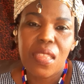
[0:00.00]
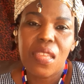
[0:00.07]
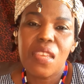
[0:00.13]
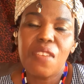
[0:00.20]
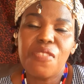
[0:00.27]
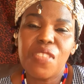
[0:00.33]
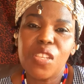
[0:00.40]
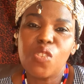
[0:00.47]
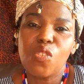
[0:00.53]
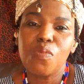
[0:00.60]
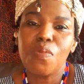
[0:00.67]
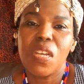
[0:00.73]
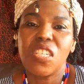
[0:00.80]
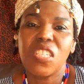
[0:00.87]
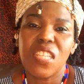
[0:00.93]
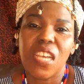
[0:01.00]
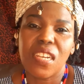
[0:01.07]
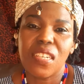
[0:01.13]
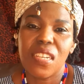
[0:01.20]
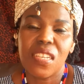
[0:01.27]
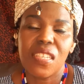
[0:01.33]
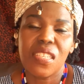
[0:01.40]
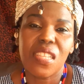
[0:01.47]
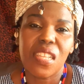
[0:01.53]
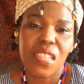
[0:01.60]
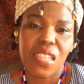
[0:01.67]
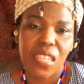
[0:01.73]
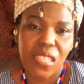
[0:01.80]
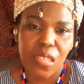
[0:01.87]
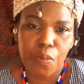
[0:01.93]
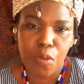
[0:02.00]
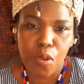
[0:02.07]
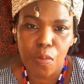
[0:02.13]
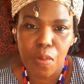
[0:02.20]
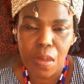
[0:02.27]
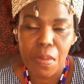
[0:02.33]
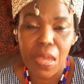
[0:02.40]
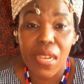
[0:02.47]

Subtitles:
If there's too much darkness, then there's a problem.